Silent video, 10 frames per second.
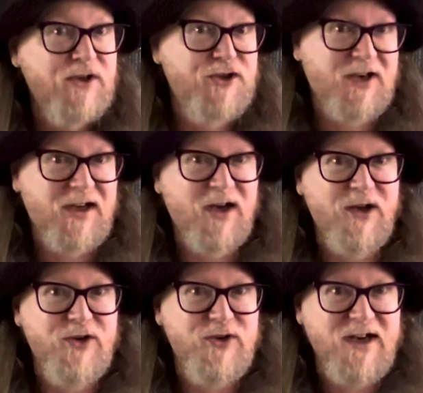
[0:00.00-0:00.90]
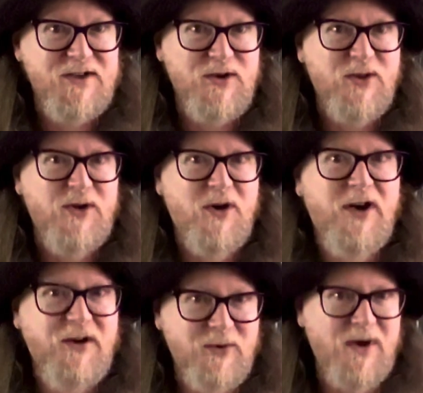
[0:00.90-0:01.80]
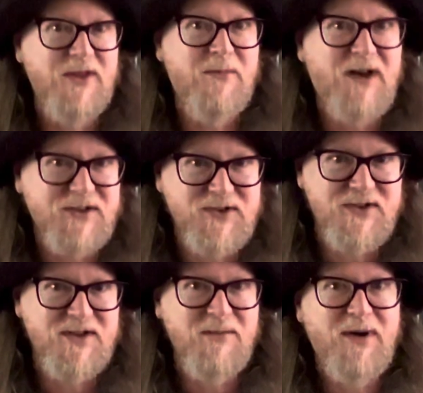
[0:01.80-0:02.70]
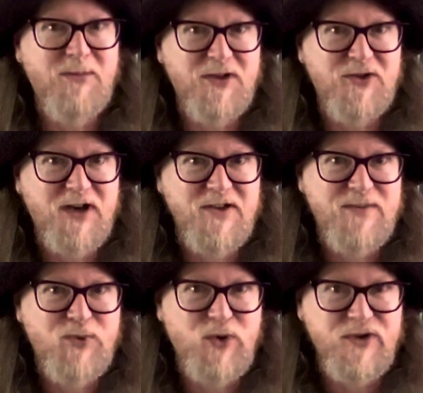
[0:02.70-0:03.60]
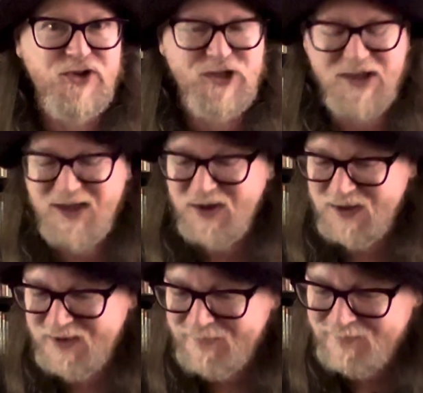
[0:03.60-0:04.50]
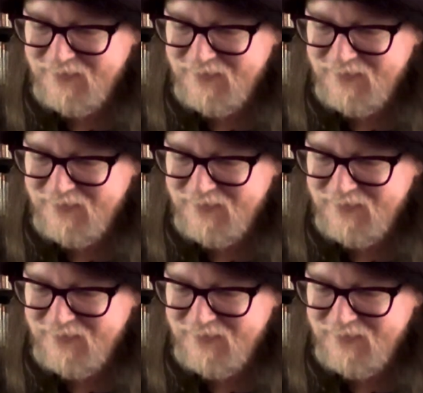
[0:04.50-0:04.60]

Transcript: Chicago Transit Authority, who run the buses and the public transport in Chicago.